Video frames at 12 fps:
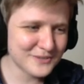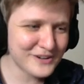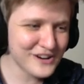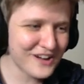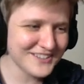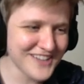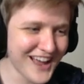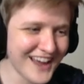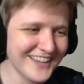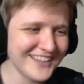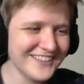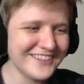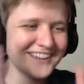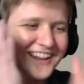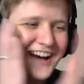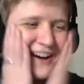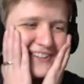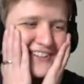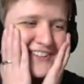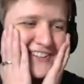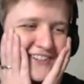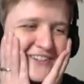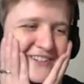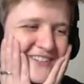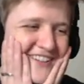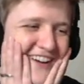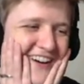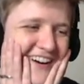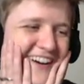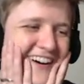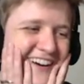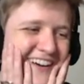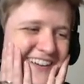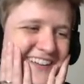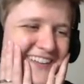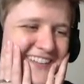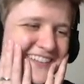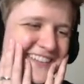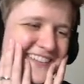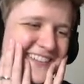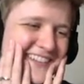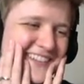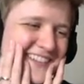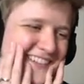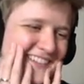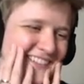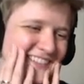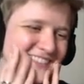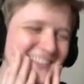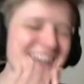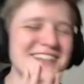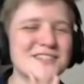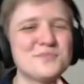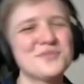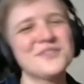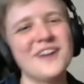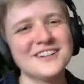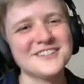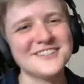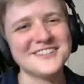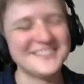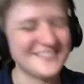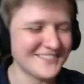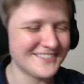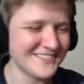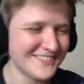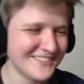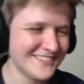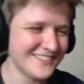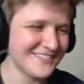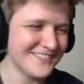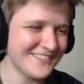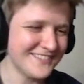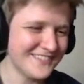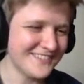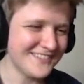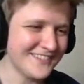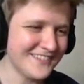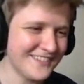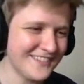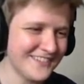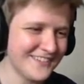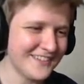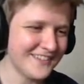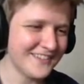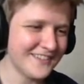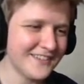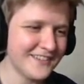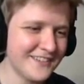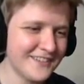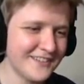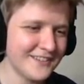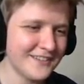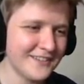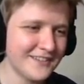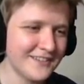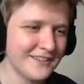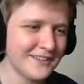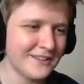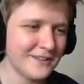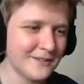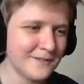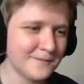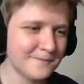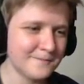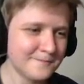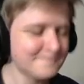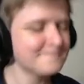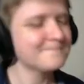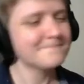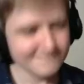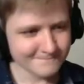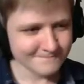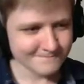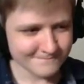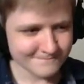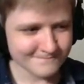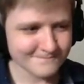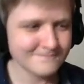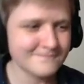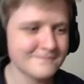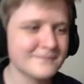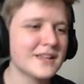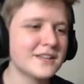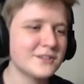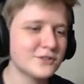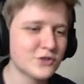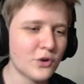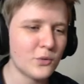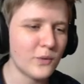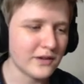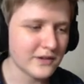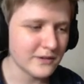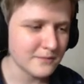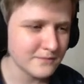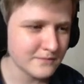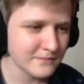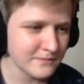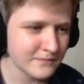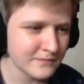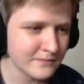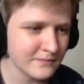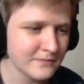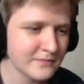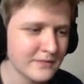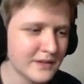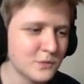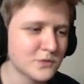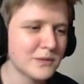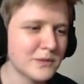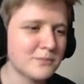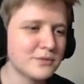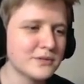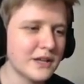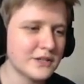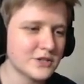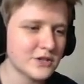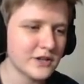we're all tiny. Look at how cute. Aw. That's precious. It was very nice of you to save me and my story. You're so welcome. It was my pleasure,